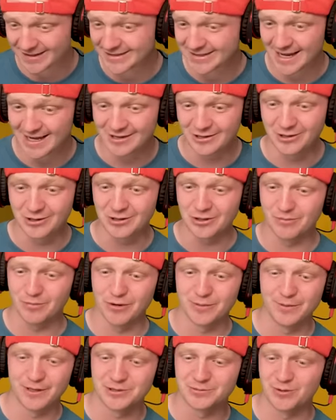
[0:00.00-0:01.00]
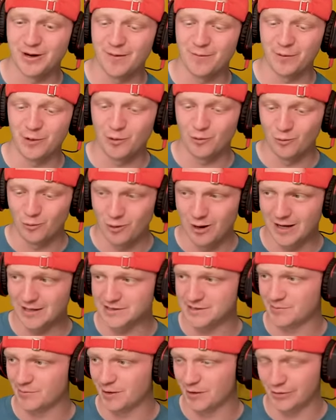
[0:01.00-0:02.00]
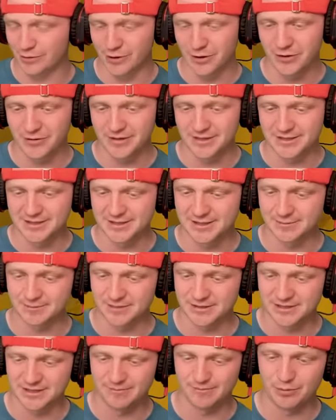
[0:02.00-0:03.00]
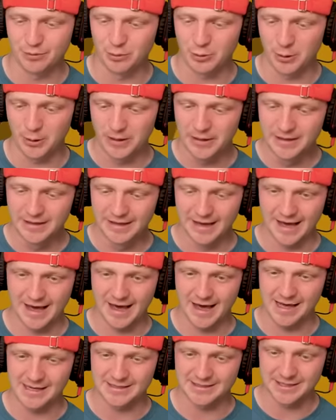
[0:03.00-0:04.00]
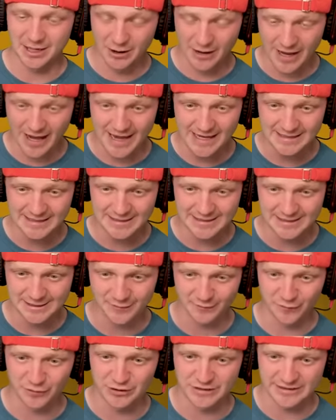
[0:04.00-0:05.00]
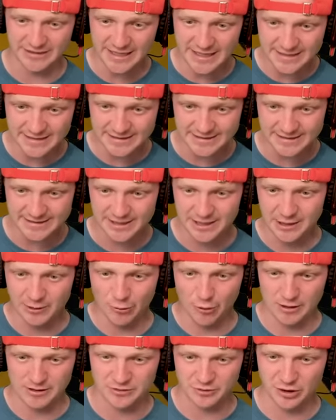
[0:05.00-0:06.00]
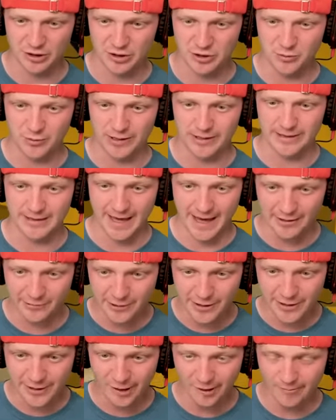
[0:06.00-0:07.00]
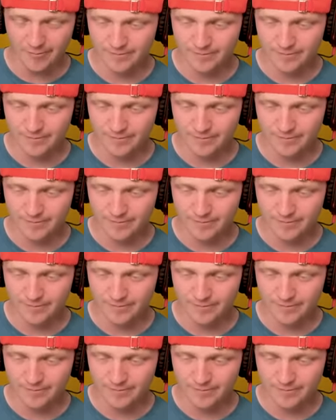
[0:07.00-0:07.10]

inside, you can do pretty much whatever you want. I'm gonna throw in some simple uh, staircases for seats. We're also gonna do a ladder here.